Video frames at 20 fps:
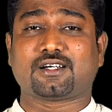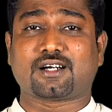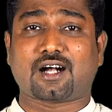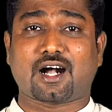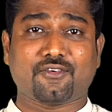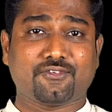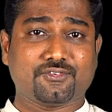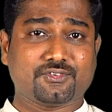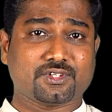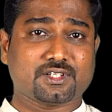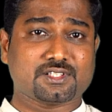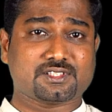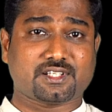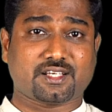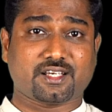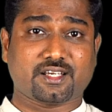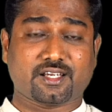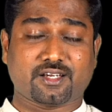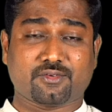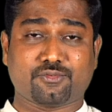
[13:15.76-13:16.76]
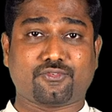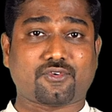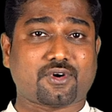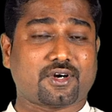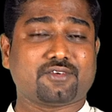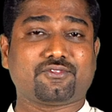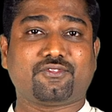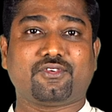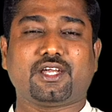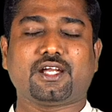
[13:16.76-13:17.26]
After say
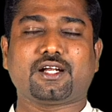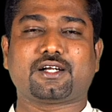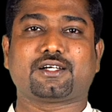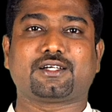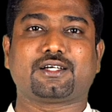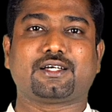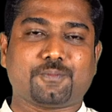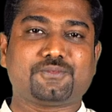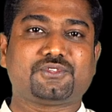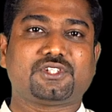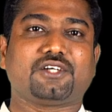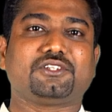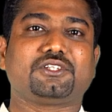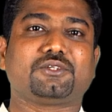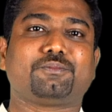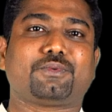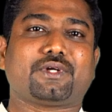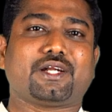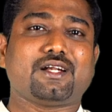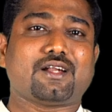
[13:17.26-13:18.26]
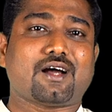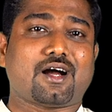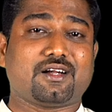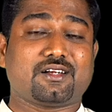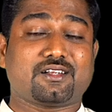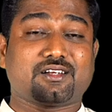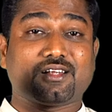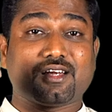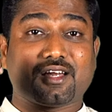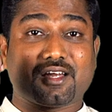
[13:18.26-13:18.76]
1 week, observe the bread
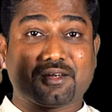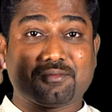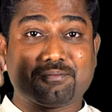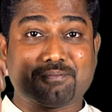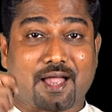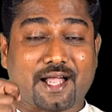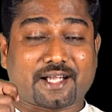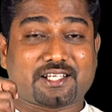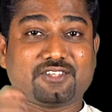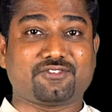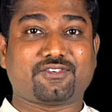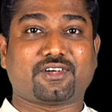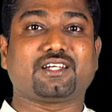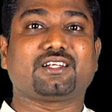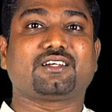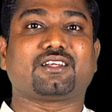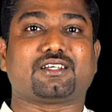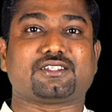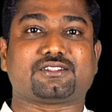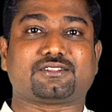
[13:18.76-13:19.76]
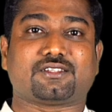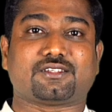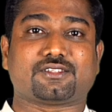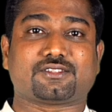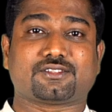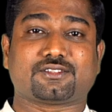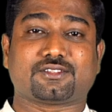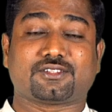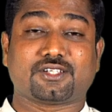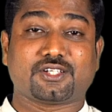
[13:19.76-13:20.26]
under a magnifying
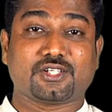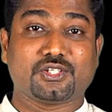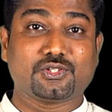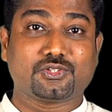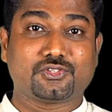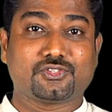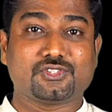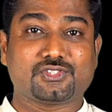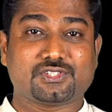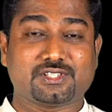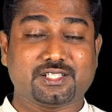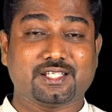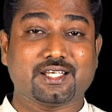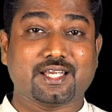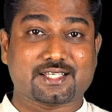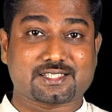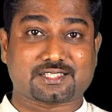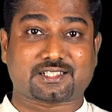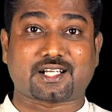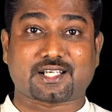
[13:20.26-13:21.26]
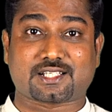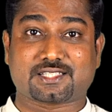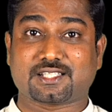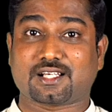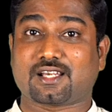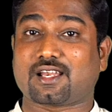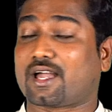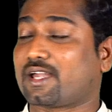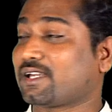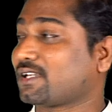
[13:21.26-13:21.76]
glasses. You could see a structure
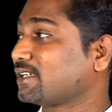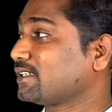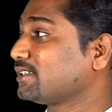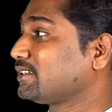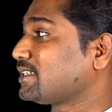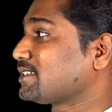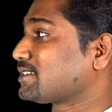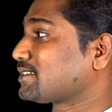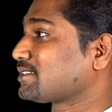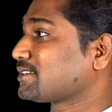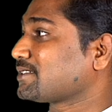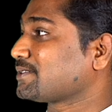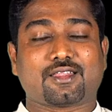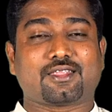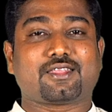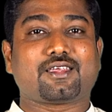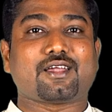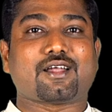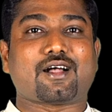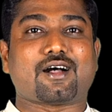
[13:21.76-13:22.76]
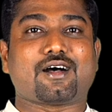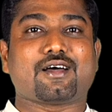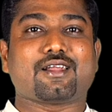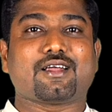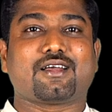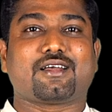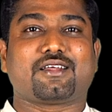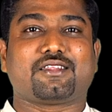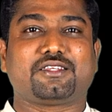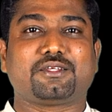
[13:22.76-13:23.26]
like this. They
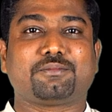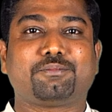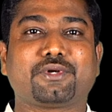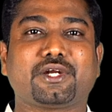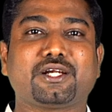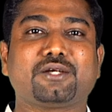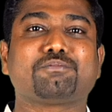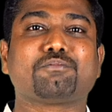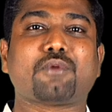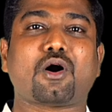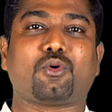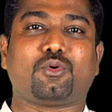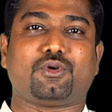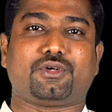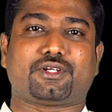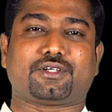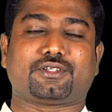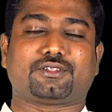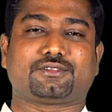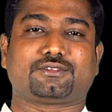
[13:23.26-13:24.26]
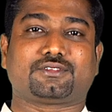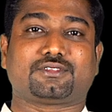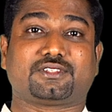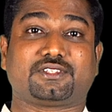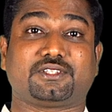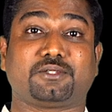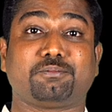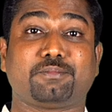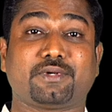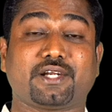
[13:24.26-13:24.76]
are the bread mold,
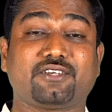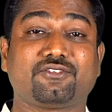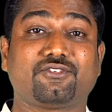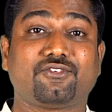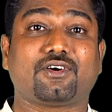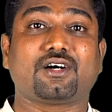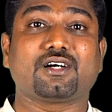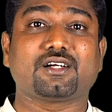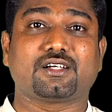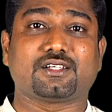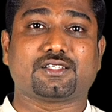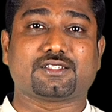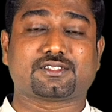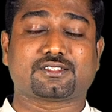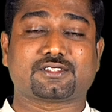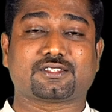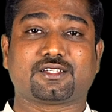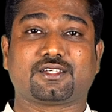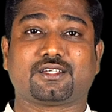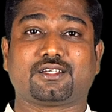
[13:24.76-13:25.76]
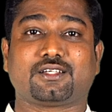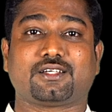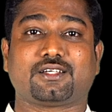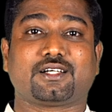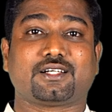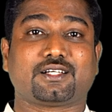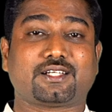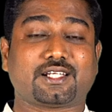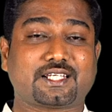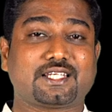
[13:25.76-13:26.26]
the bread fungus.
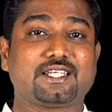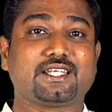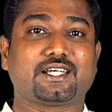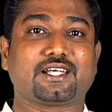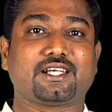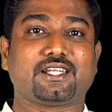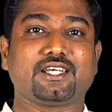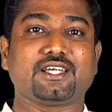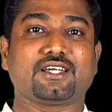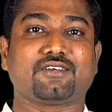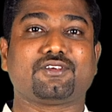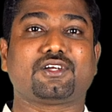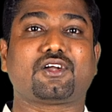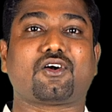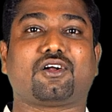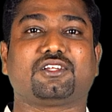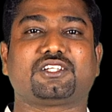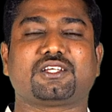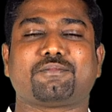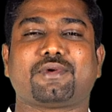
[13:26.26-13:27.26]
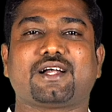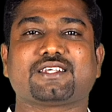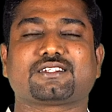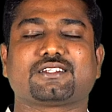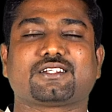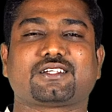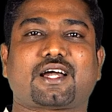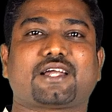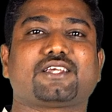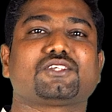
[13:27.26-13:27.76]
Technically, we call them as
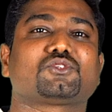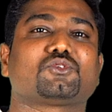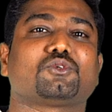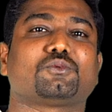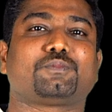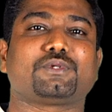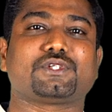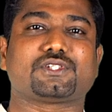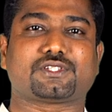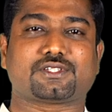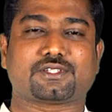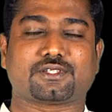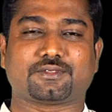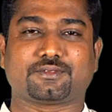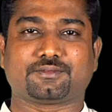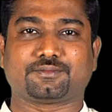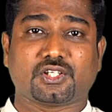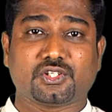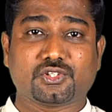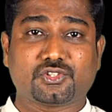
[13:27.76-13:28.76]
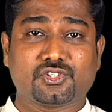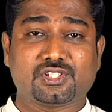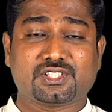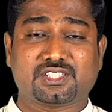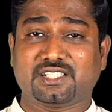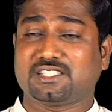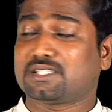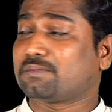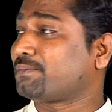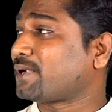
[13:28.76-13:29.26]
rhizopus. You could
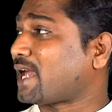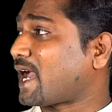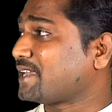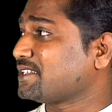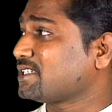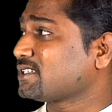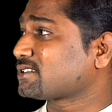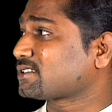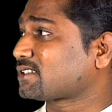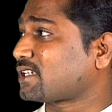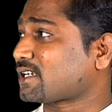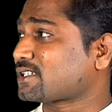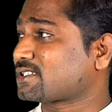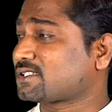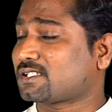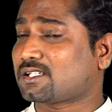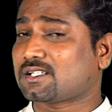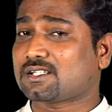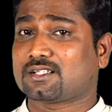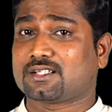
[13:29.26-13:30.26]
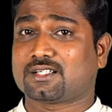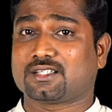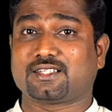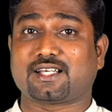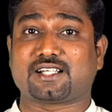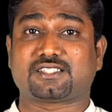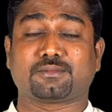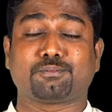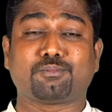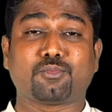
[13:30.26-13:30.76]
see the branching structure,
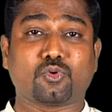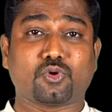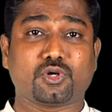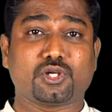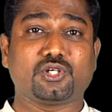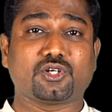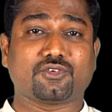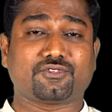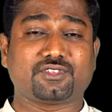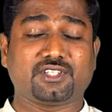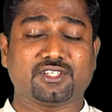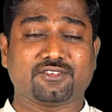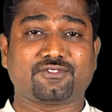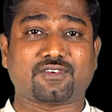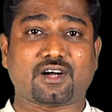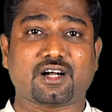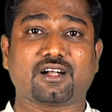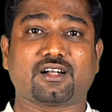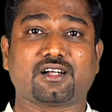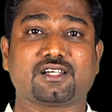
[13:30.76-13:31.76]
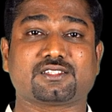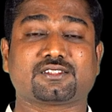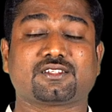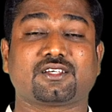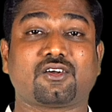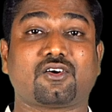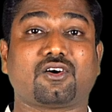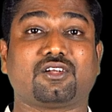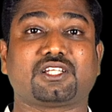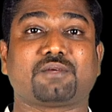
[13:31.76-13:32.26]
that's the body of the fungus,
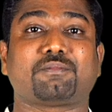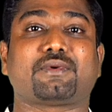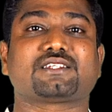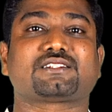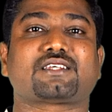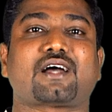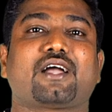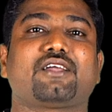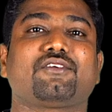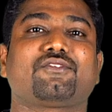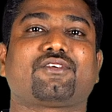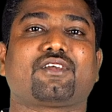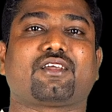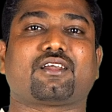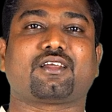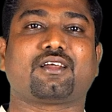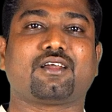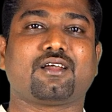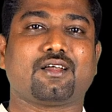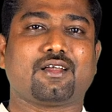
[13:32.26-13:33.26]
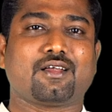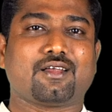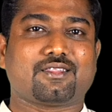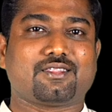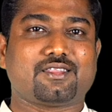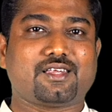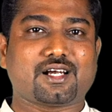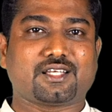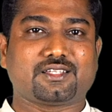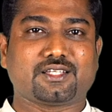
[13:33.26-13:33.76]
call them as hyphae.
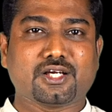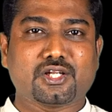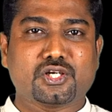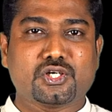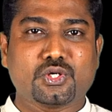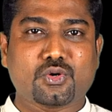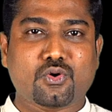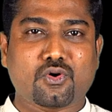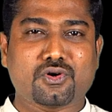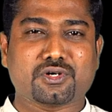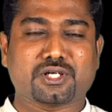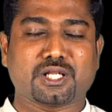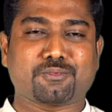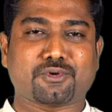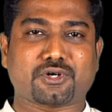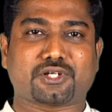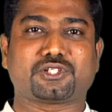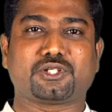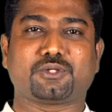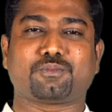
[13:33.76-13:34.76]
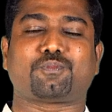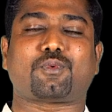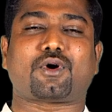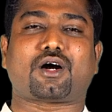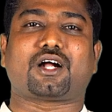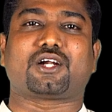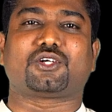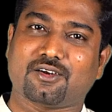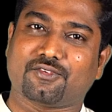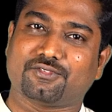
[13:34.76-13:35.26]
They are the non-reproductive
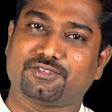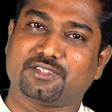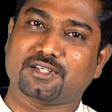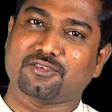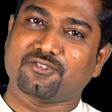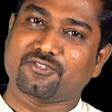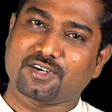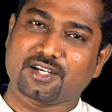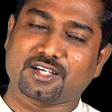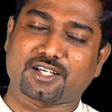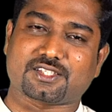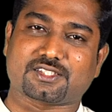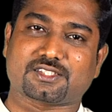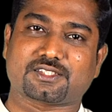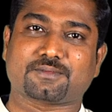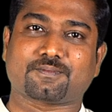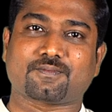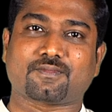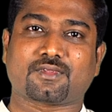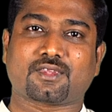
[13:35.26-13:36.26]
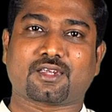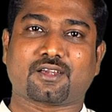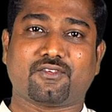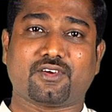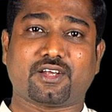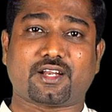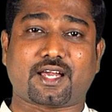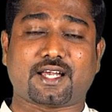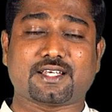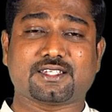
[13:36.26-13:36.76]
part of the fungus.
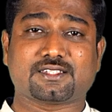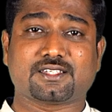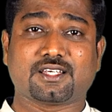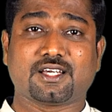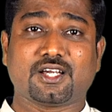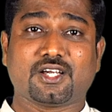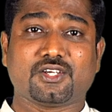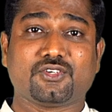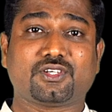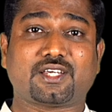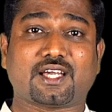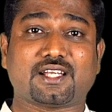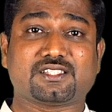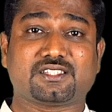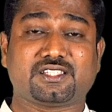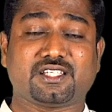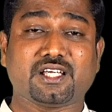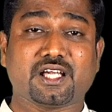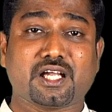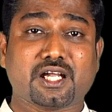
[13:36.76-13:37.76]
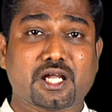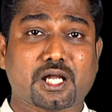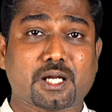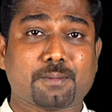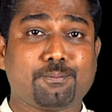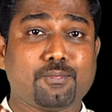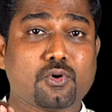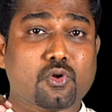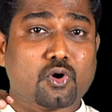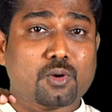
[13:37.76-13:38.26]
Whereas you can see a
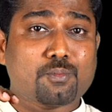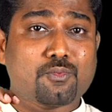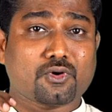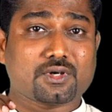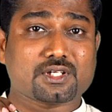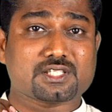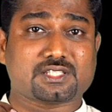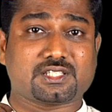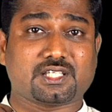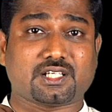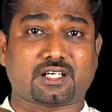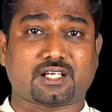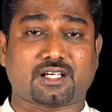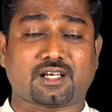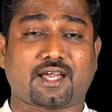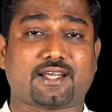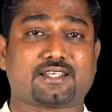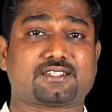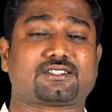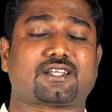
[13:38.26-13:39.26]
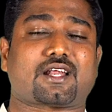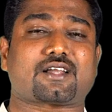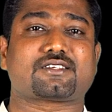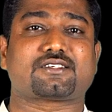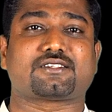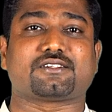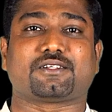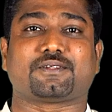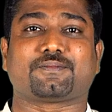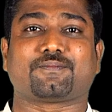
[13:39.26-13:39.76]
blob on a stick like
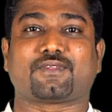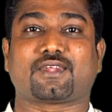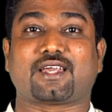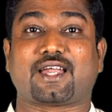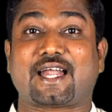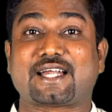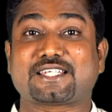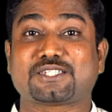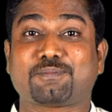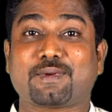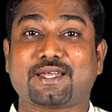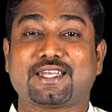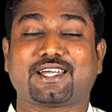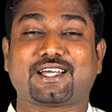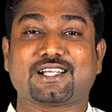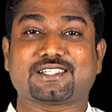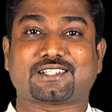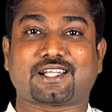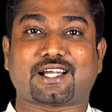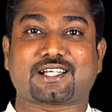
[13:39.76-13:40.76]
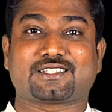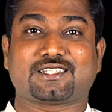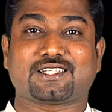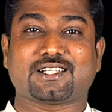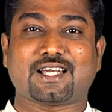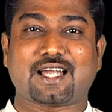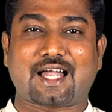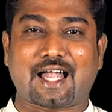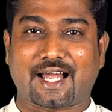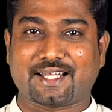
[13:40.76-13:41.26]
structure, a spherical
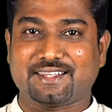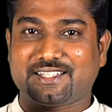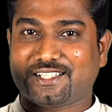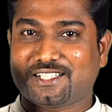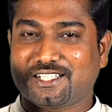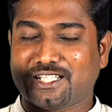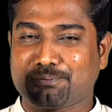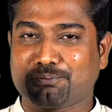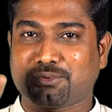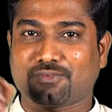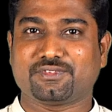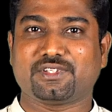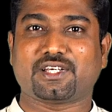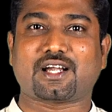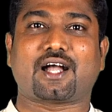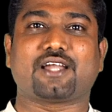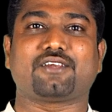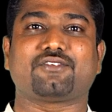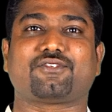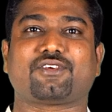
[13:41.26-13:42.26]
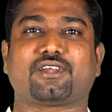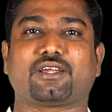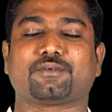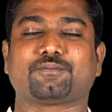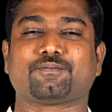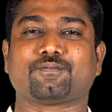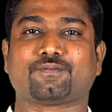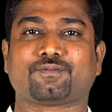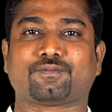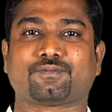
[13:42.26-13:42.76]
structure at the tip of the hyphae.
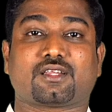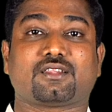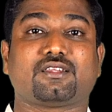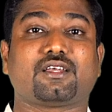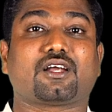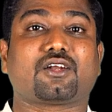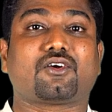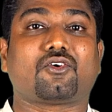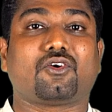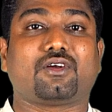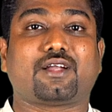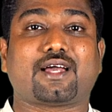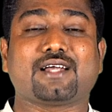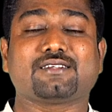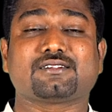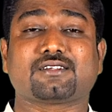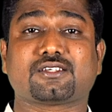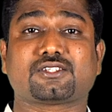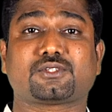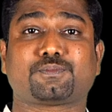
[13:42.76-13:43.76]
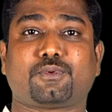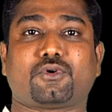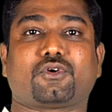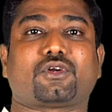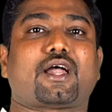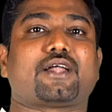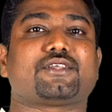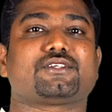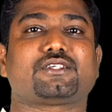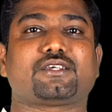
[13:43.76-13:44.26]
They are called as
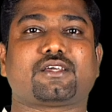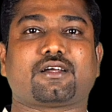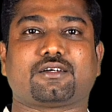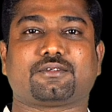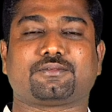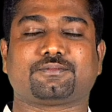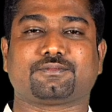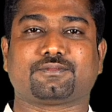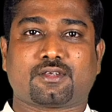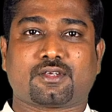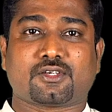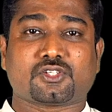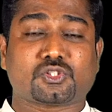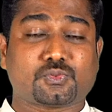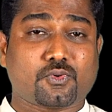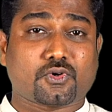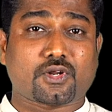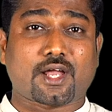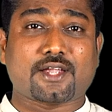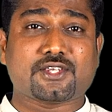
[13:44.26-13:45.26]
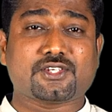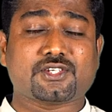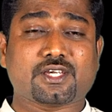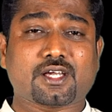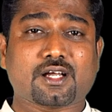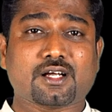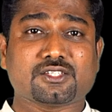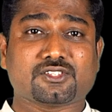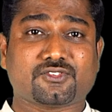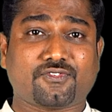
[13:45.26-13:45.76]
sporangia.
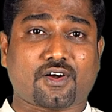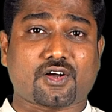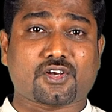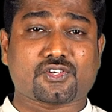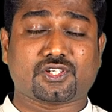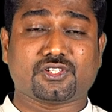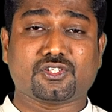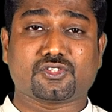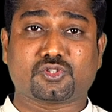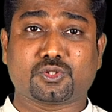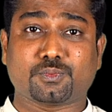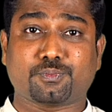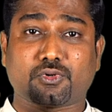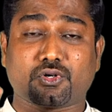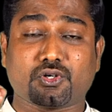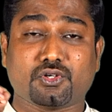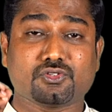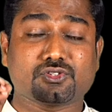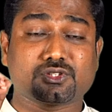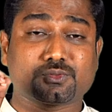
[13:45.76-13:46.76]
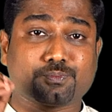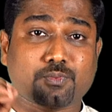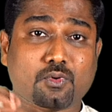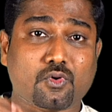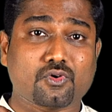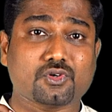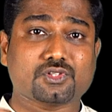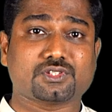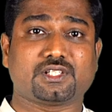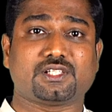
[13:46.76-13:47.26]
Sporangia's function is to produce
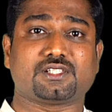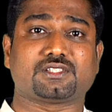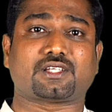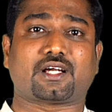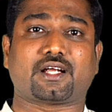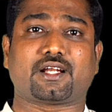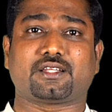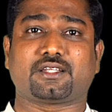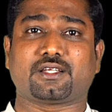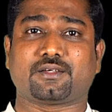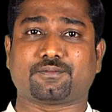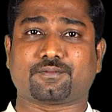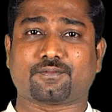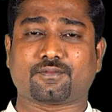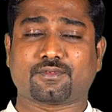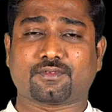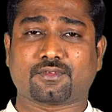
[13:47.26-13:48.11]
spores inside them.